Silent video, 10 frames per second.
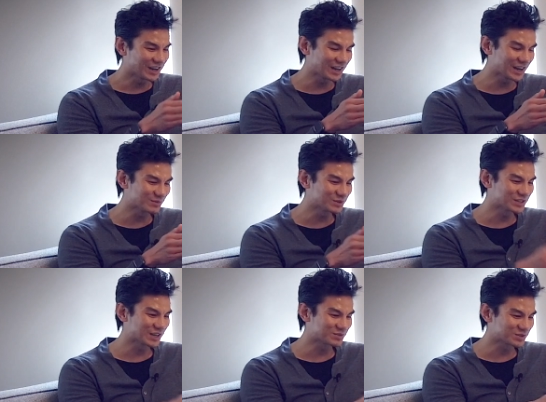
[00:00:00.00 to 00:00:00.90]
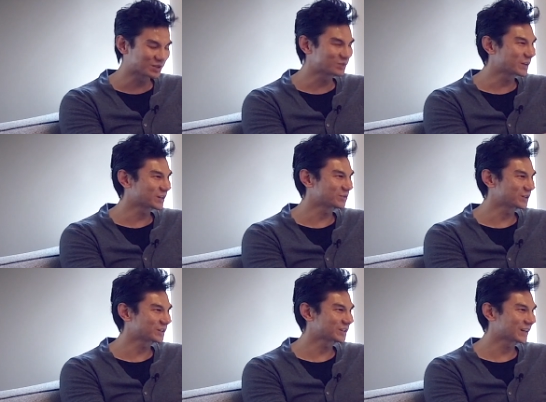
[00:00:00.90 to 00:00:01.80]
I happen to have started my
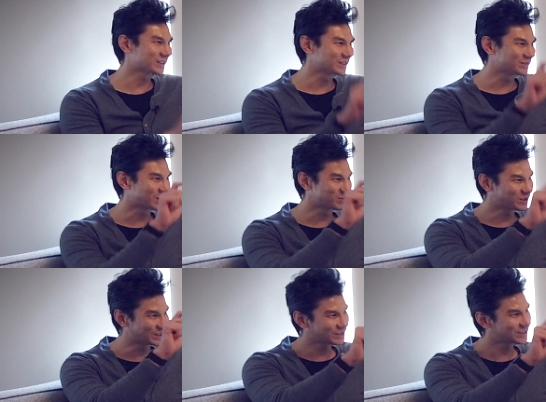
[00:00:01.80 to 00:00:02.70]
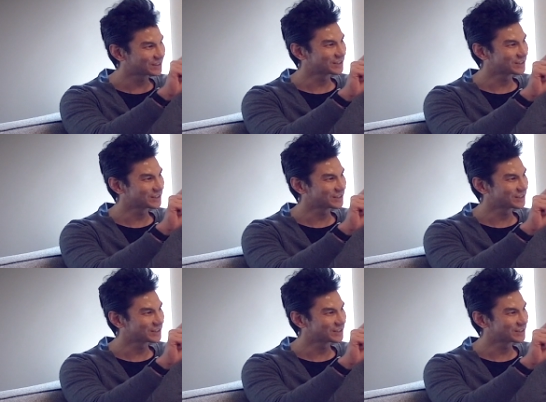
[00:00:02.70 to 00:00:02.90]
career at the very peak